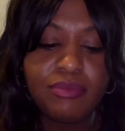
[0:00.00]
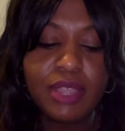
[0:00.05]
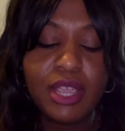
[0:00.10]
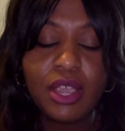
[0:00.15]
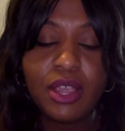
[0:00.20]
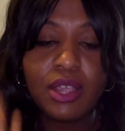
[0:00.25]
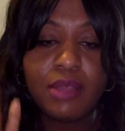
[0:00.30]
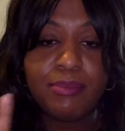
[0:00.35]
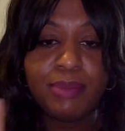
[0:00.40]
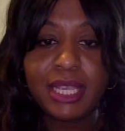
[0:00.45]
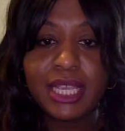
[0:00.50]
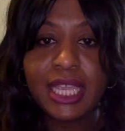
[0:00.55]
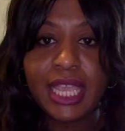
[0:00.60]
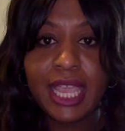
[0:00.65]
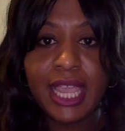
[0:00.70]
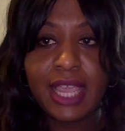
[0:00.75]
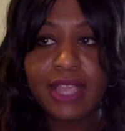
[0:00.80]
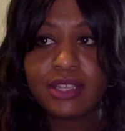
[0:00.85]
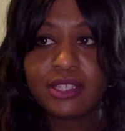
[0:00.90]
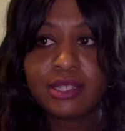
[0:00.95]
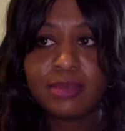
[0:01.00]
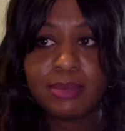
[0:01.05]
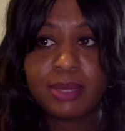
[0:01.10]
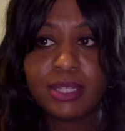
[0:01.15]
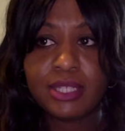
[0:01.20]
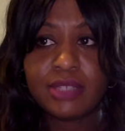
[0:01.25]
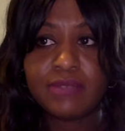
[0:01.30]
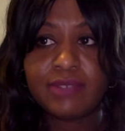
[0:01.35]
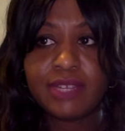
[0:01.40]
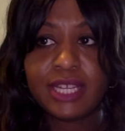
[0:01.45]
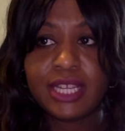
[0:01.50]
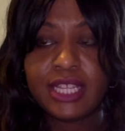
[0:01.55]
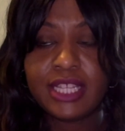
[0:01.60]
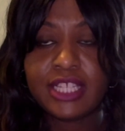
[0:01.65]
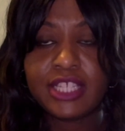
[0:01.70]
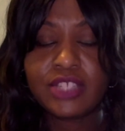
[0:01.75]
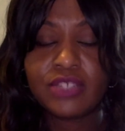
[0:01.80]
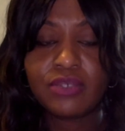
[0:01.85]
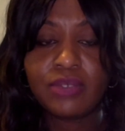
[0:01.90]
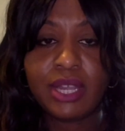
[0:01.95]
Her and BK are supposedly in
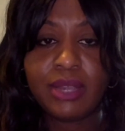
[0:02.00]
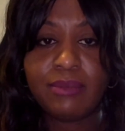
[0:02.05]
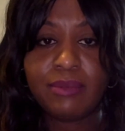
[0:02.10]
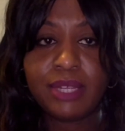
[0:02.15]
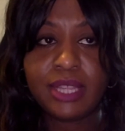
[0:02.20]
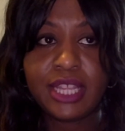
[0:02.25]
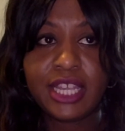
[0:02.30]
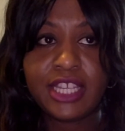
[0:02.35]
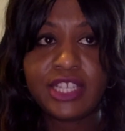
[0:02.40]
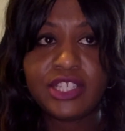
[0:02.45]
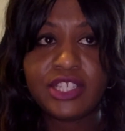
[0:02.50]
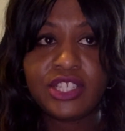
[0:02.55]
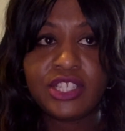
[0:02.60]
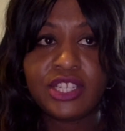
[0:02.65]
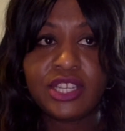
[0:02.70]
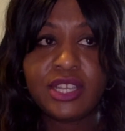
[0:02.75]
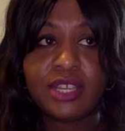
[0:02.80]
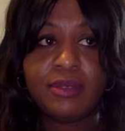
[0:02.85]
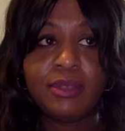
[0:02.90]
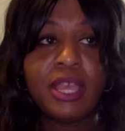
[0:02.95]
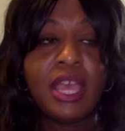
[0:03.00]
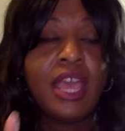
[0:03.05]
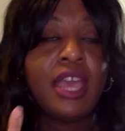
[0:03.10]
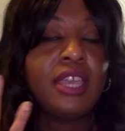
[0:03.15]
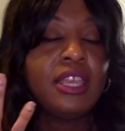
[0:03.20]
this great relationship.